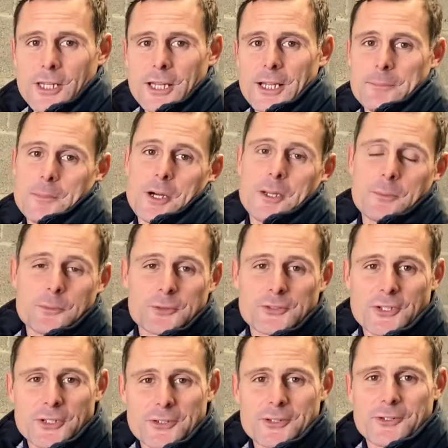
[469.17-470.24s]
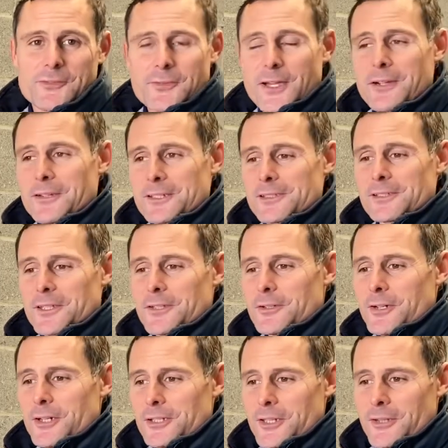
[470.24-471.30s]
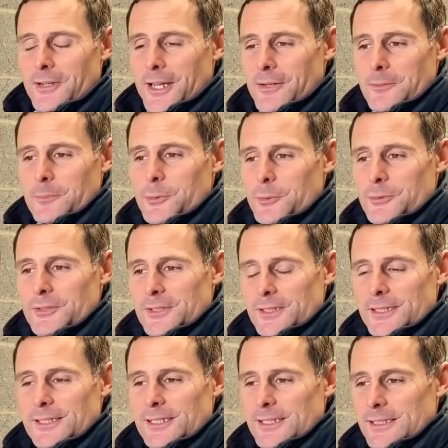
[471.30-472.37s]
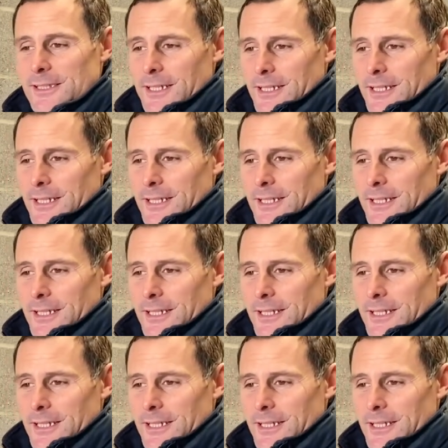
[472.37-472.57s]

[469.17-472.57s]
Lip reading: I'm also a farrier, so I know how important this is,